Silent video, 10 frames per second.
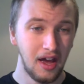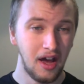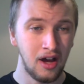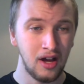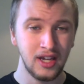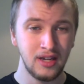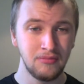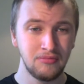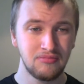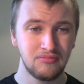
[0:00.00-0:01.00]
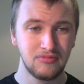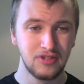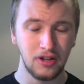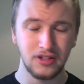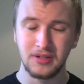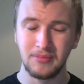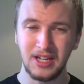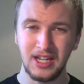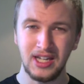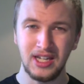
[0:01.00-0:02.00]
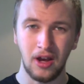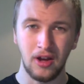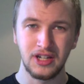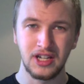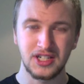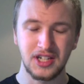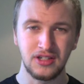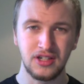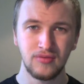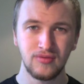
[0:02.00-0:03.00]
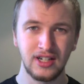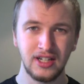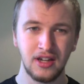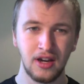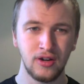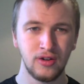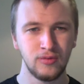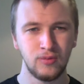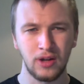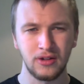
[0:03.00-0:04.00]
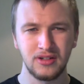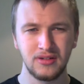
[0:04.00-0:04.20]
I'm got to be honest, I don't really know what